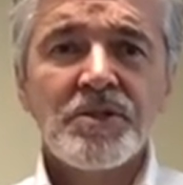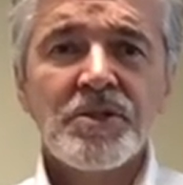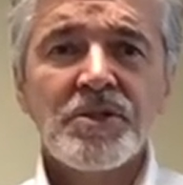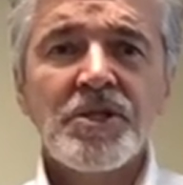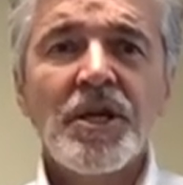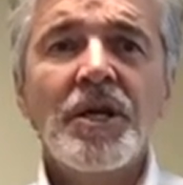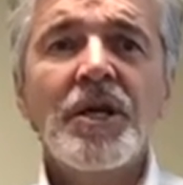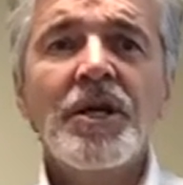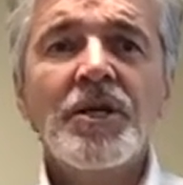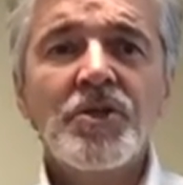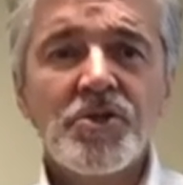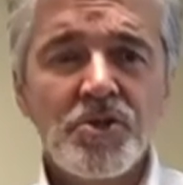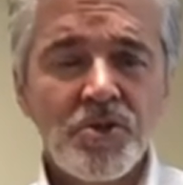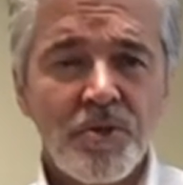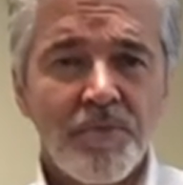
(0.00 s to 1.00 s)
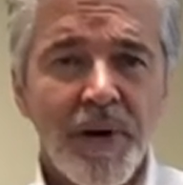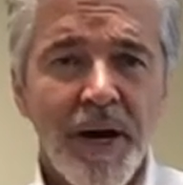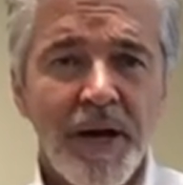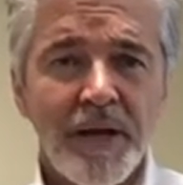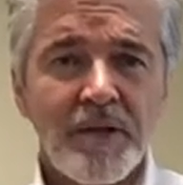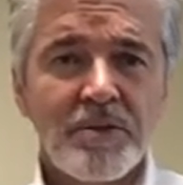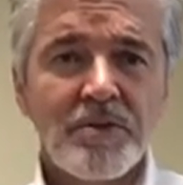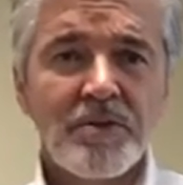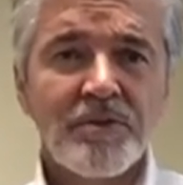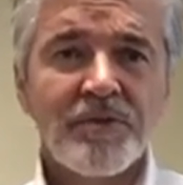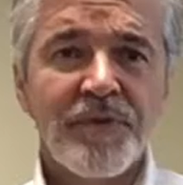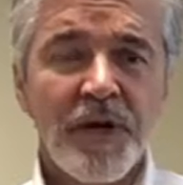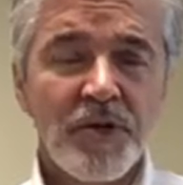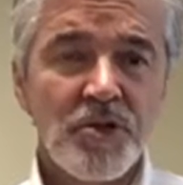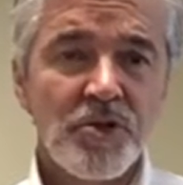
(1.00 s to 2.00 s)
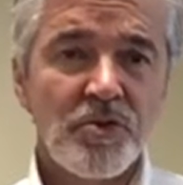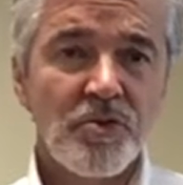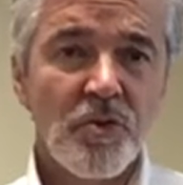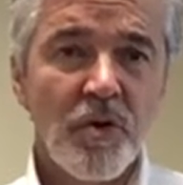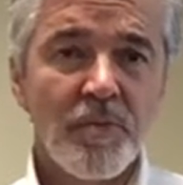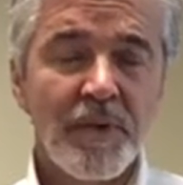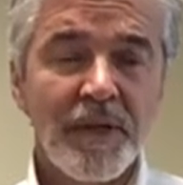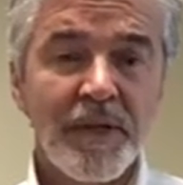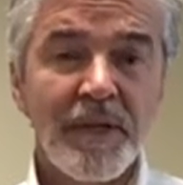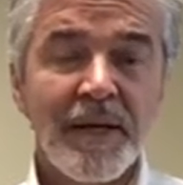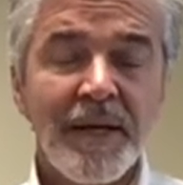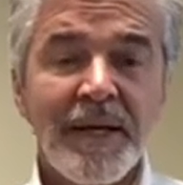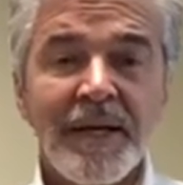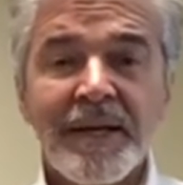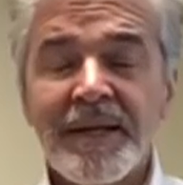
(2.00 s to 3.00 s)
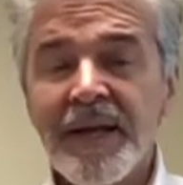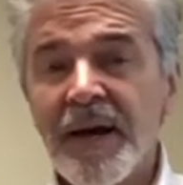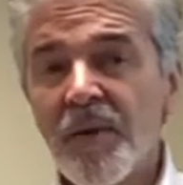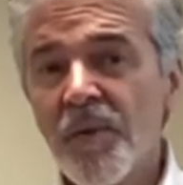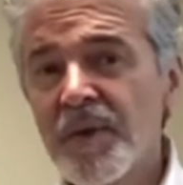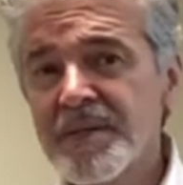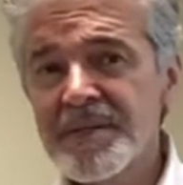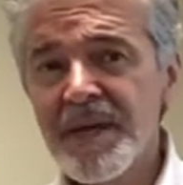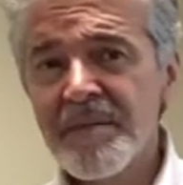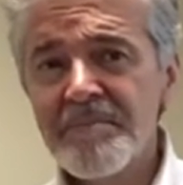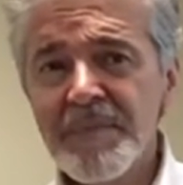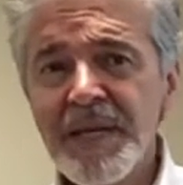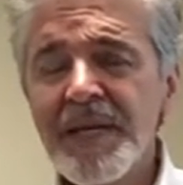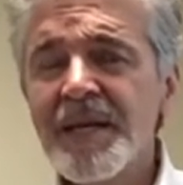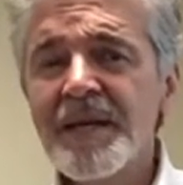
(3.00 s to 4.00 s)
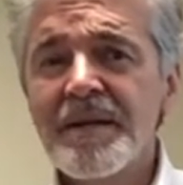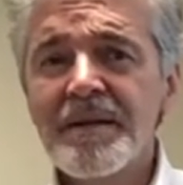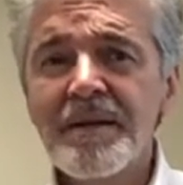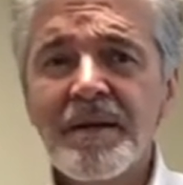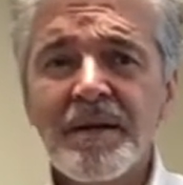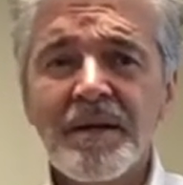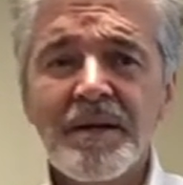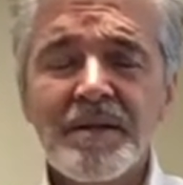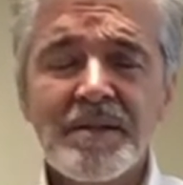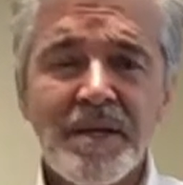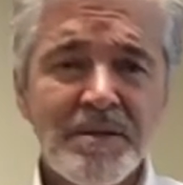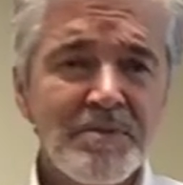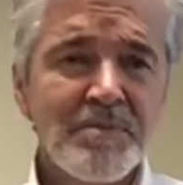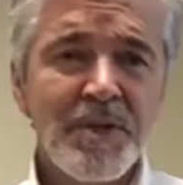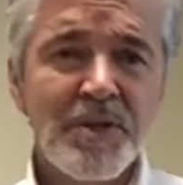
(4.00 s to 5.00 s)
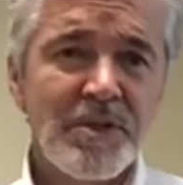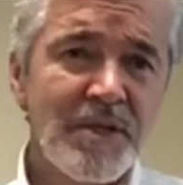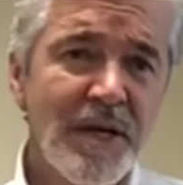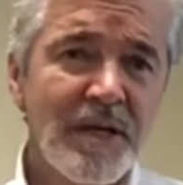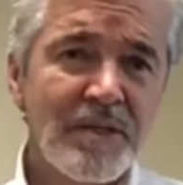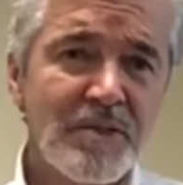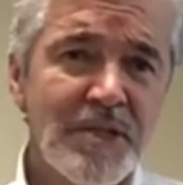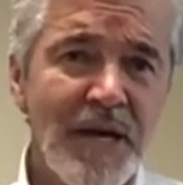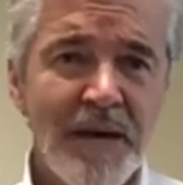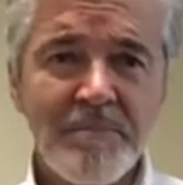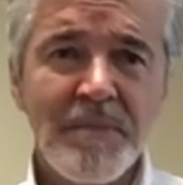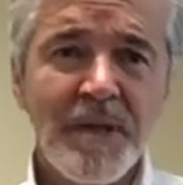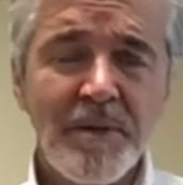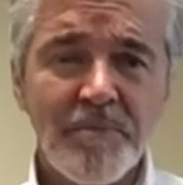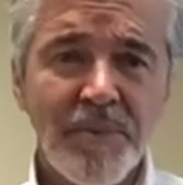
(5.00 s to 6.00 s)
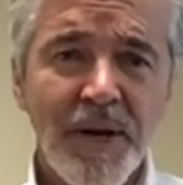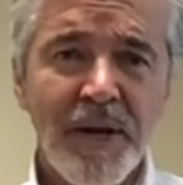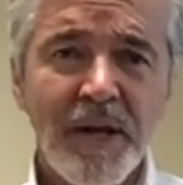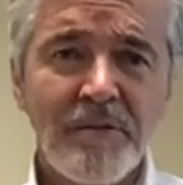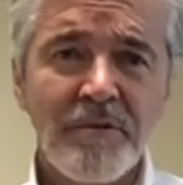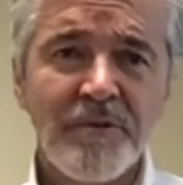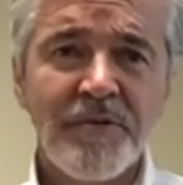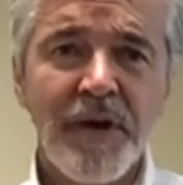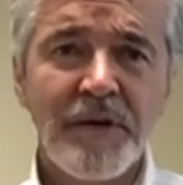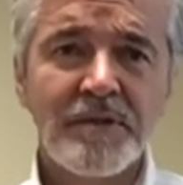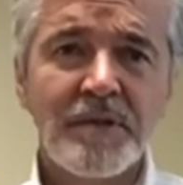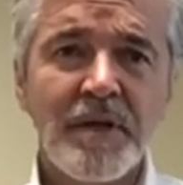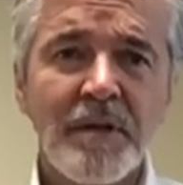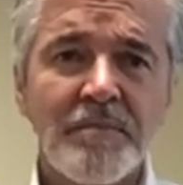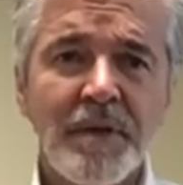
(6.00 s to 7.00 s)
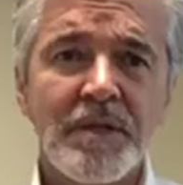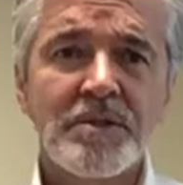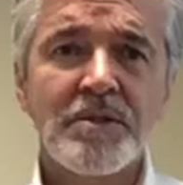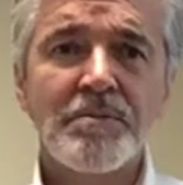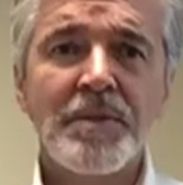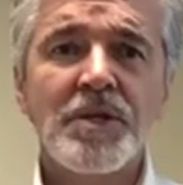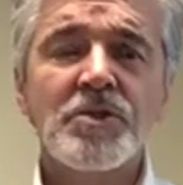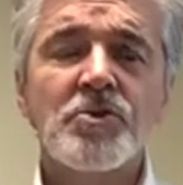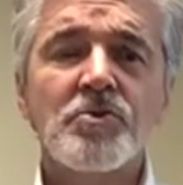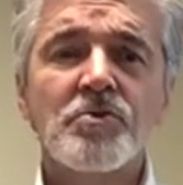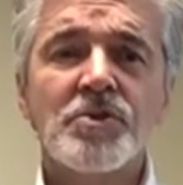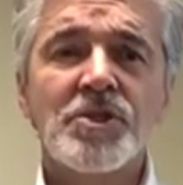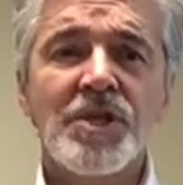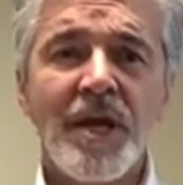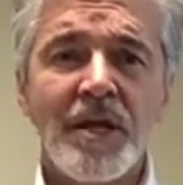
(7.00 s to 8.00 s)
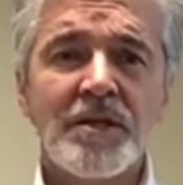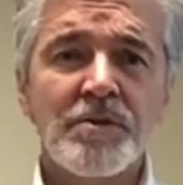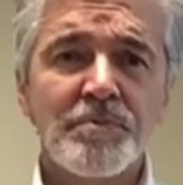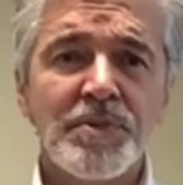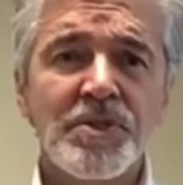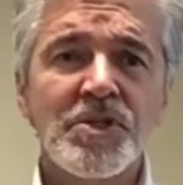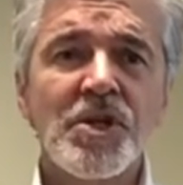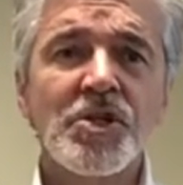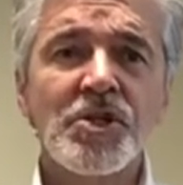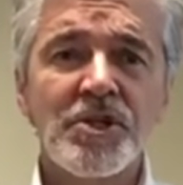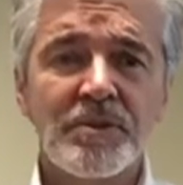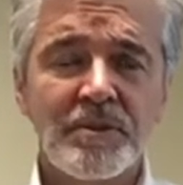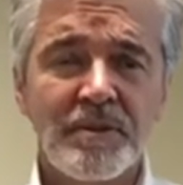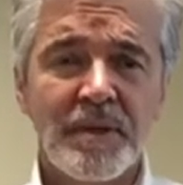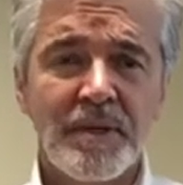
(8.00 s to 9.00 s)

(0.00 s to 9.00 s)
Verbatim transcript: teach your body to function normally. Now, what does that mean doesn't mean you take a 10 minute break every 5 to 10 minutes. It means you change position